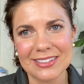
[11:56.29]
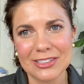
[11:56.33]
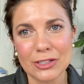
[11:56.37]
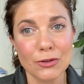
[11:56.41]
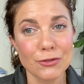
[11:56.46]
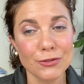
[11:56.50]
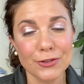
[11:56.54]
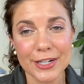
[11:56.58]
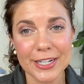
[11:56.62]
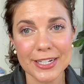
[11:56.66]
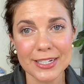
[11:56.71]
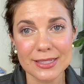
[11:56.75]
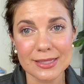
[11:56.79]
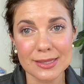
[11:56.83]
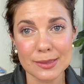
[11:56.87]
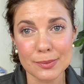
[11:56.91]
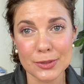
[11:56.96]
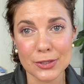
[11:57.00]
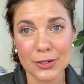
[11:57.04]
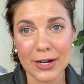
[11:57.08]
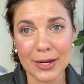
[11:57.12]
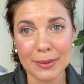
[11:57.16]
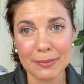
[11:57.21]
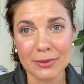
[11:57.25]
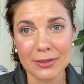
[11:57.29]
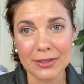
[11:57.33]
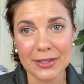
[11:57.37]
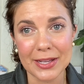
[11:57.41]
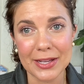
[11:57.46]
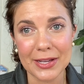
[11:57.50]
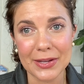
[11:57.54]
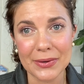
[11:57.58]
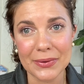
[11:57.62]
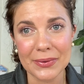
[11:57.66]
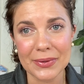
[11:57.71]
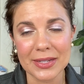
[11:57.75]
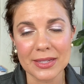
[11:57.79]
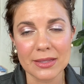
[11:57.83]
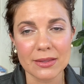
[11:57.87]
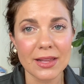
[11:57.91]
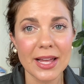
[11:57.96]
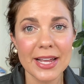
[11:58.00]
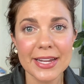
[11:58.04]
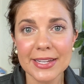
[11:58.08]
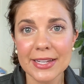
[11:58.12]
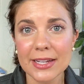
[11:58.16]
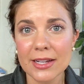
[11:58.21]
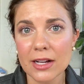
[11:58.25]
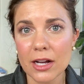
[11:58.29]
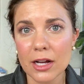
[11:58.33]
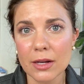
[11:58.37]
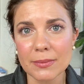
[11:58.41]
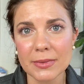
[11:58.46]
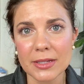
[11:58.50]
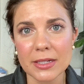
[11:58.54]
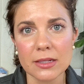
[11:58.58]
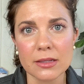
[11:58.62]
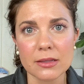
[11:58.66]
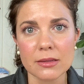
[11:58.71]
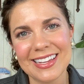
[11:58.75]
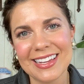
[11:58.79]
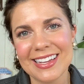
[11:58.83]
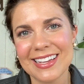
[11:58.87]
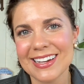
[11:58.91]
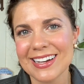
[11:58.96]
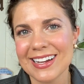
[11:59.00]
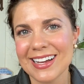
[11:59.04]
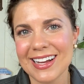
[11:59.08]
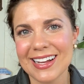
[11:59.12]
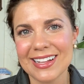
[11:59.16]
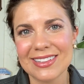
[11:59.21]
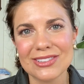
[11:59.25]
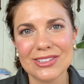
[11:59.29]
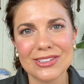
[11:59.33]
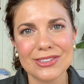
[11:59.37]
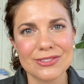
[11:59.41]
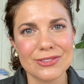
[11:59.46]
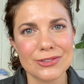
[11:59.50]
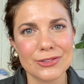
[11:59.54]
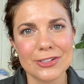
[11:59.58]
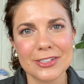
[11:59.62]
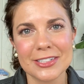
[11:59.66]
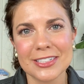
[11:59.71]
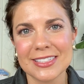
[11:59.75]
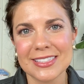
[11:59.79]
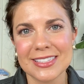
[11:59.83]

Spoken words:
don't forget to subscribe below and like and comment, and I look forward to